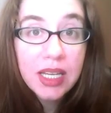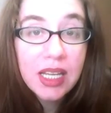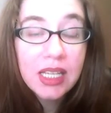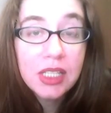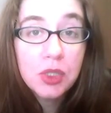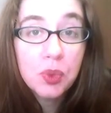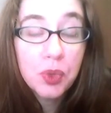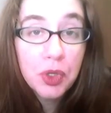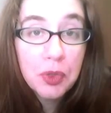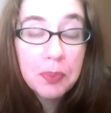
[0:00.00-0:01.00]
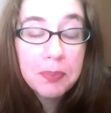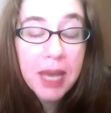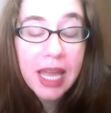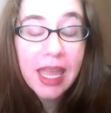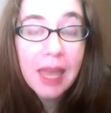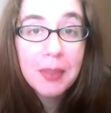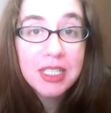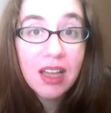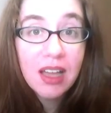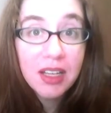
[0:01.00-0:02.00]
one is Room by
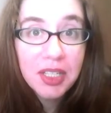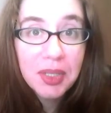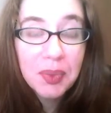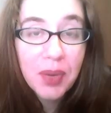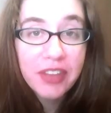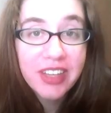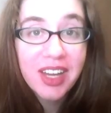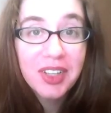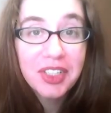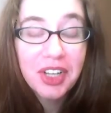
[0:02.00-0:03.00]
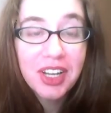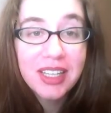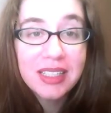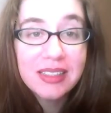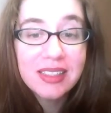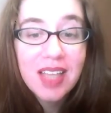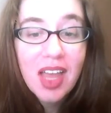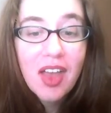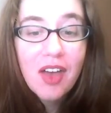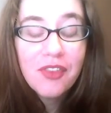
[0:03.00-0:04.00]
Emma Donoghue, where the character is
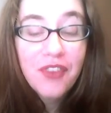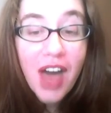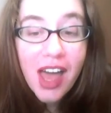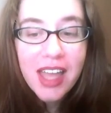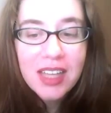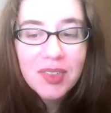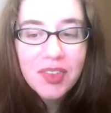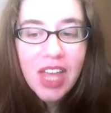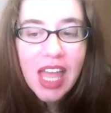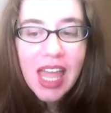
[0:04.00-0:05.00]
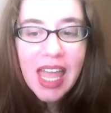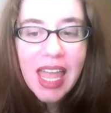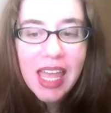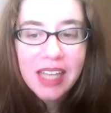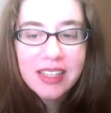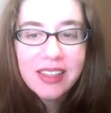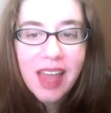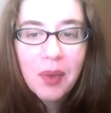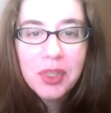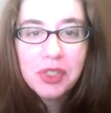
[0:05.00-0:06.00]
5. And
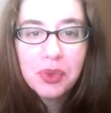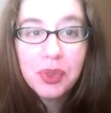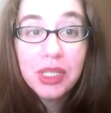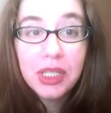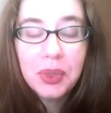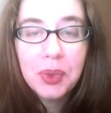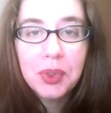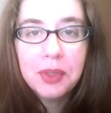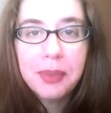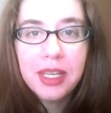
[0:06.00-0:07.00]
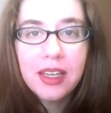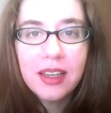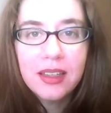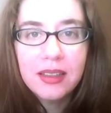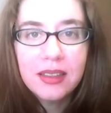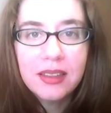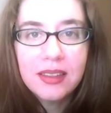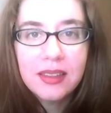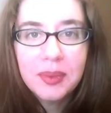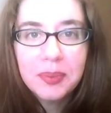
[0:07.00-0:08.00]
that one's really cool
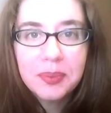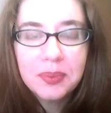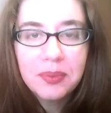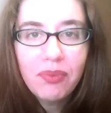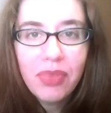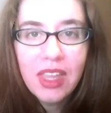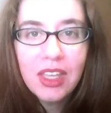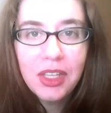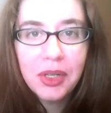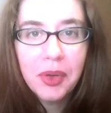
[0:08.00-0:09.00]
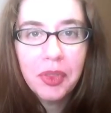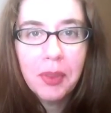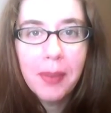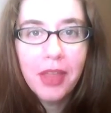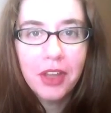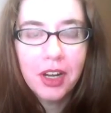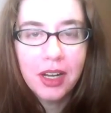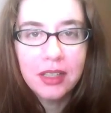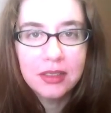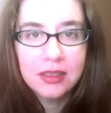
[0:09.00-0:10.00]
because, you know,
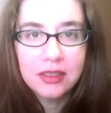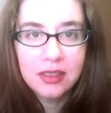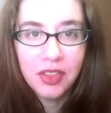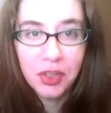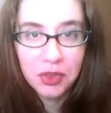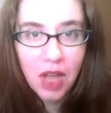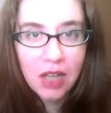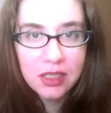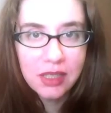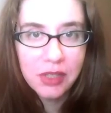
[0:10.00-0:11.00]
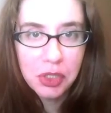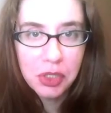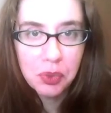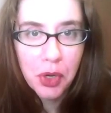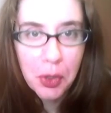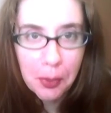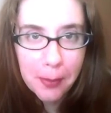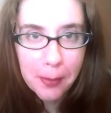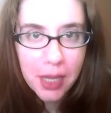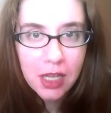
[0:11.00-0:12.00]
they're locked in this
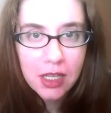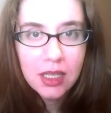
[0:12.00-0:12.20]
room